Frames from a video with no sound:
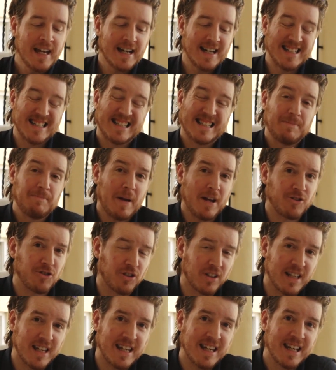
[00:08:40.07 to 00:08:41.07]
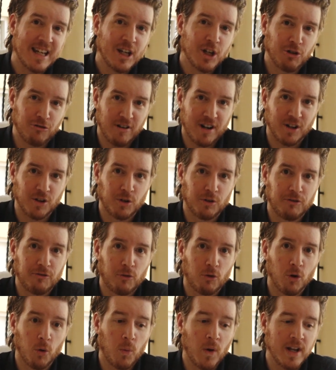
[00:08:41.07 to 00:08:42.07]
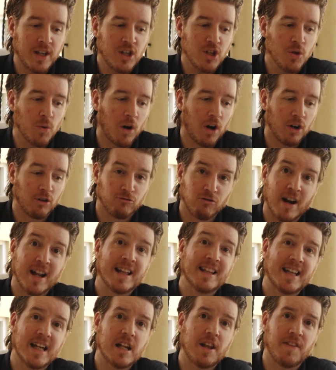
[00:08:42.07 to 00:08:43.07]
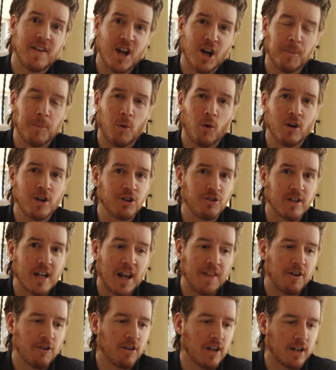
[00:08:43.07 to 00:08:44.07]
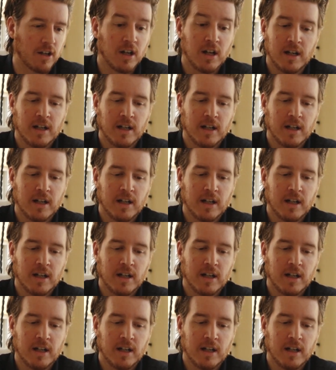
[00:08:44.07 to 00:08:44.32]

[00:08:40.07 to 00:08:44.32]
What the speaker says: especially critical for when you are running late to the airport and you're getting there like,